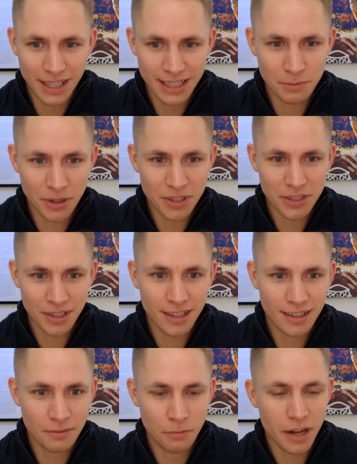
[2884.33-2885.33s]
as much
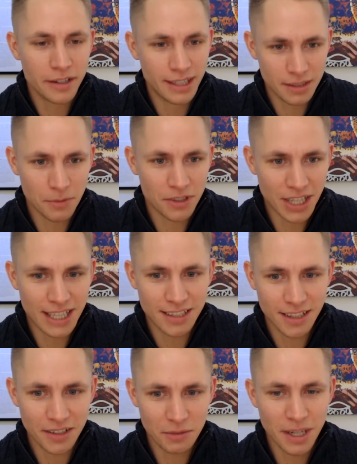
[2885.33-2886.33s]
money as much
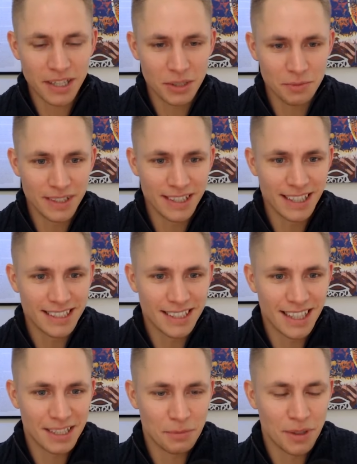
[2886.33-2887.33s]
asset under management as,
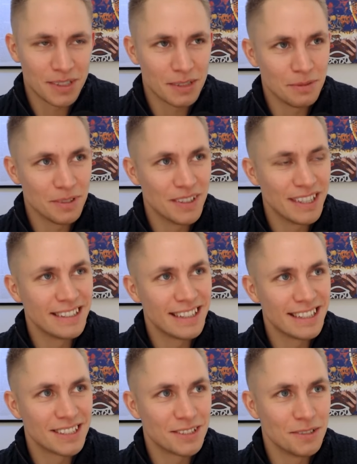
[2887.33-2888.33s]
as possible right
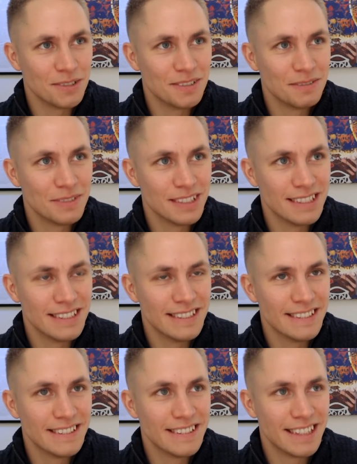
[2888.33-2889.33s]
that's true
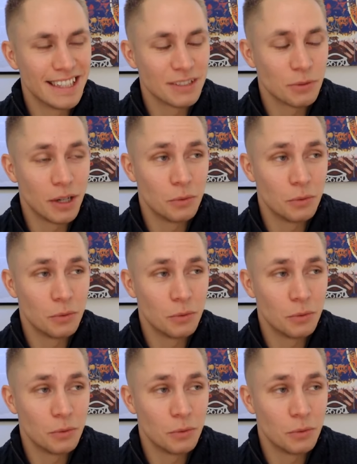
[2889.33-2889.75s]
uh, that's why